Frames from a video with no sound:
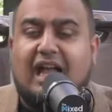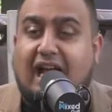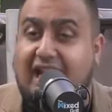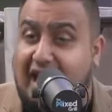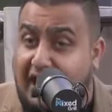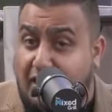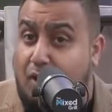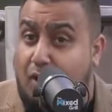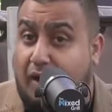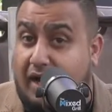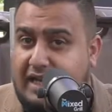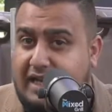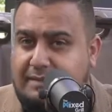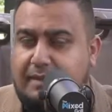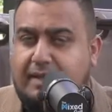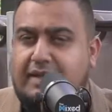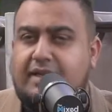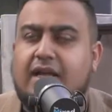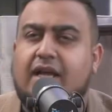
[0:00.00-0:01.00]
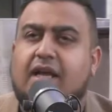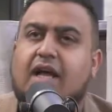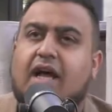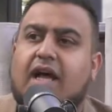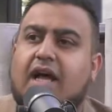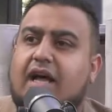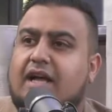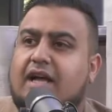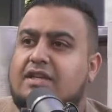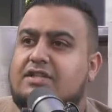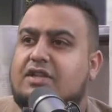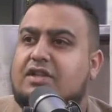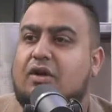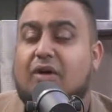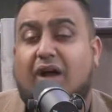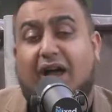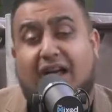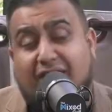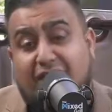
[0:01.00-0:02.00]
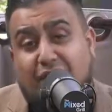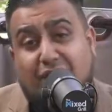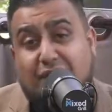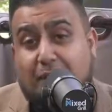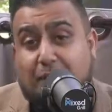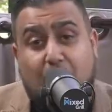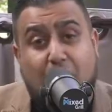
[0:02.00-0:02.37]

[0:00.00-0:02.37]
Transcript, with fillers: And I know her husband, so I know the